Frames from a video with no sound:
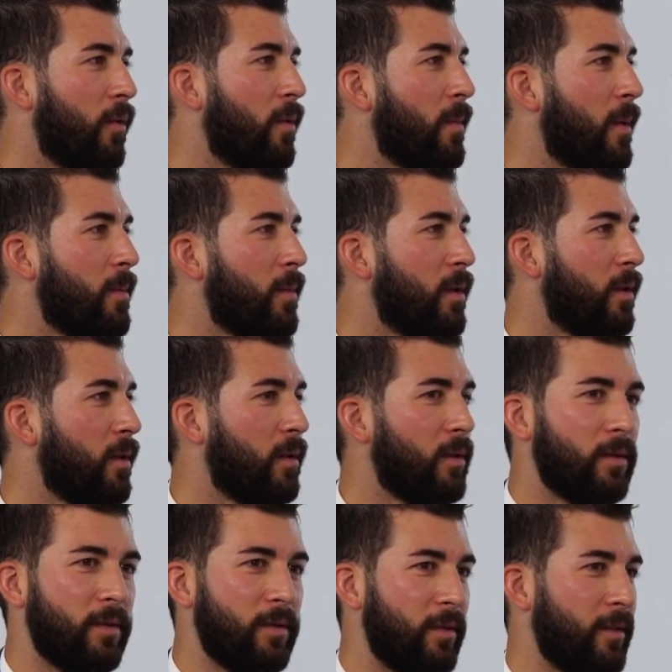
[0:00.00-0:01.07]
I remember
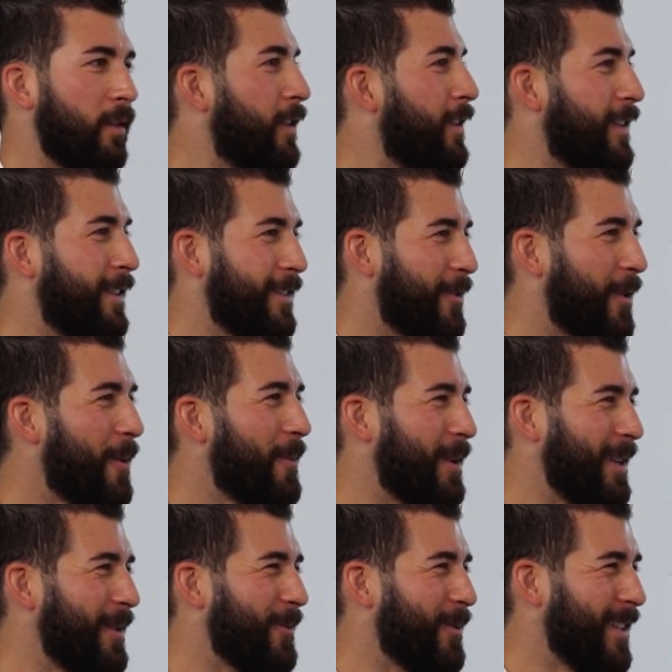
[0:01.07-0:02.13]

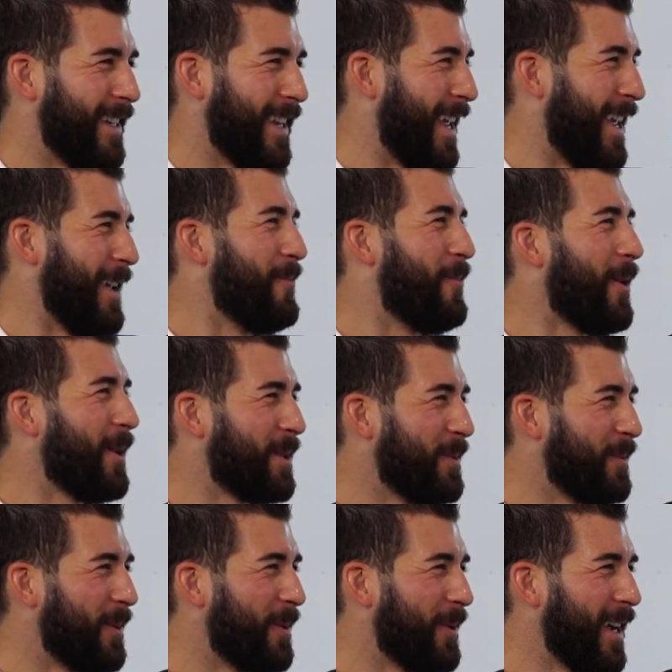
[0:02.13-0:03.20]
traveling was
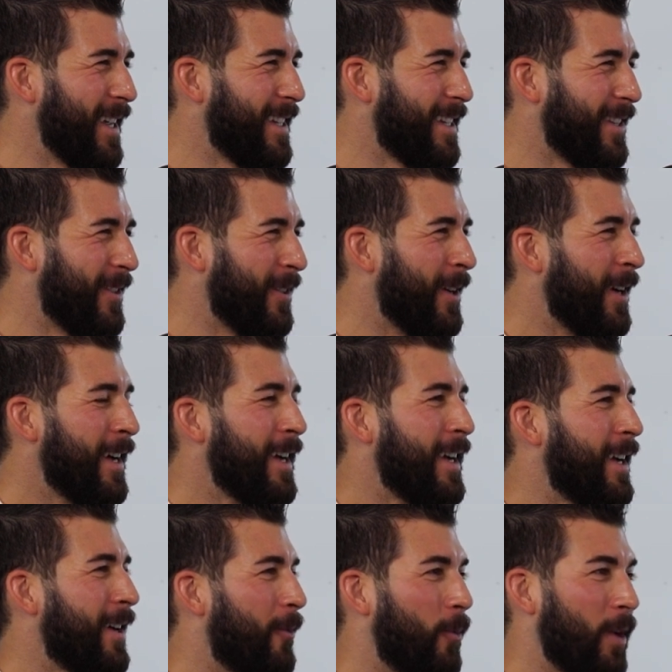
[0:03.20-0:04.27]
impossible, right? So
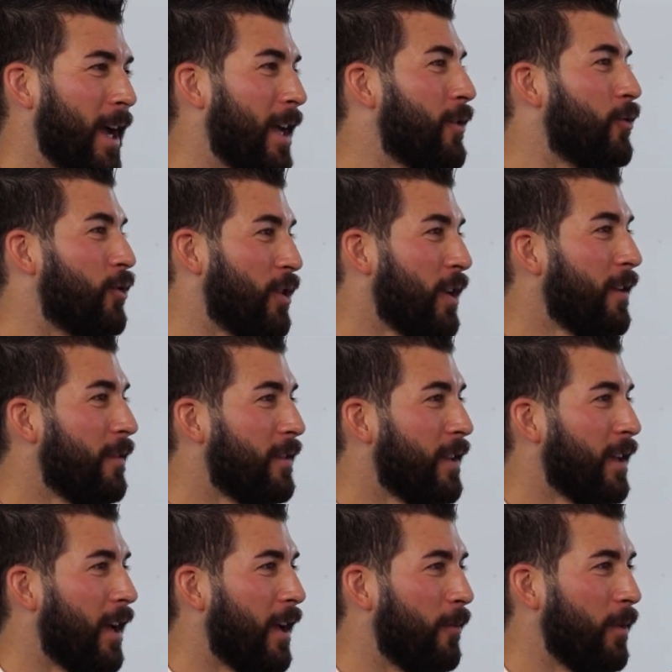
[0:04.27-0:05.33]
we had to shift
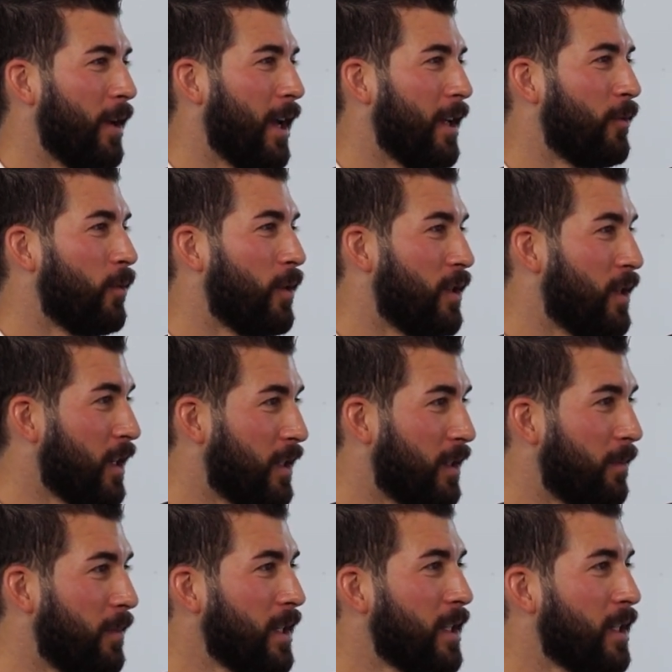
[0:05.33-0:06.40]
and we had to adjust the
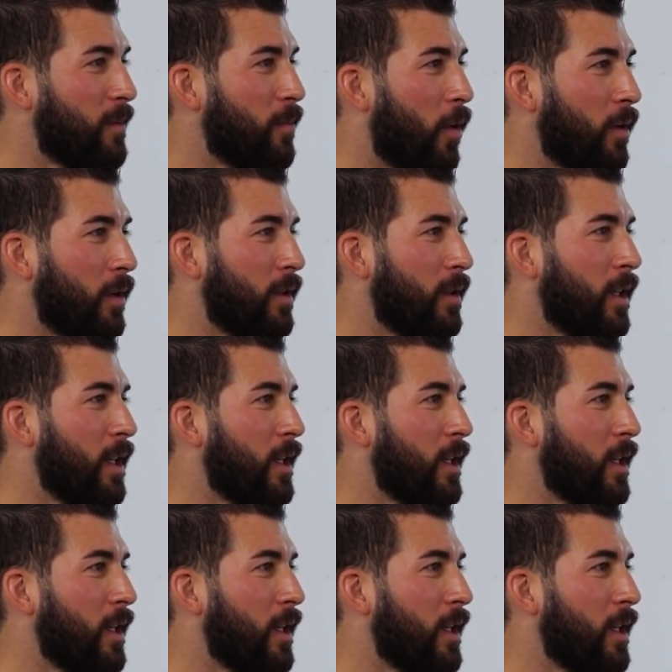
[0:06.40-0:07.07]
business model.